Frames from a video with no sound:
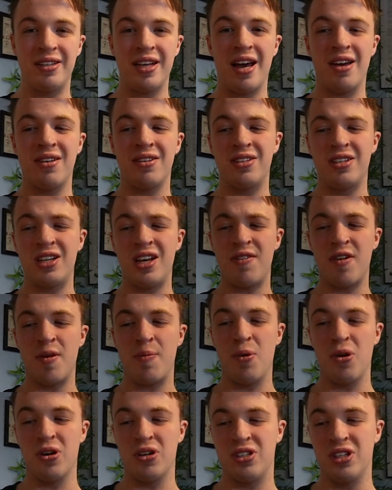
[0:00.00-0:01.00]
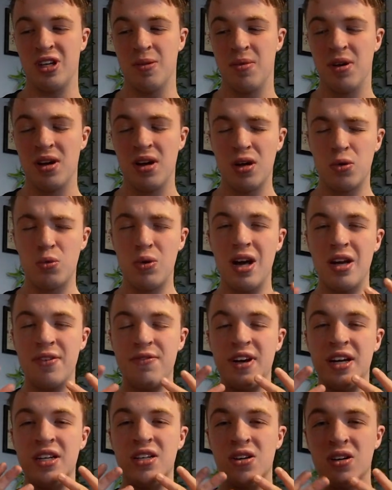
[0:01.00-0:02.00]
down to the bottom, where
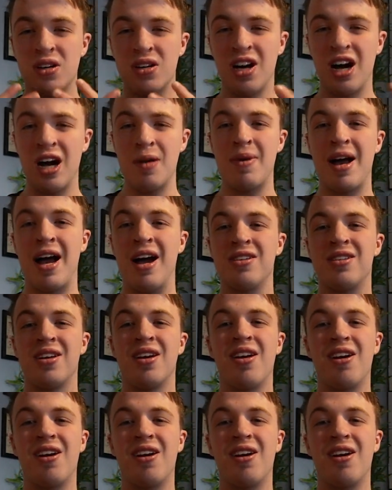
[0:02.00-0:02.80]
then you'll come out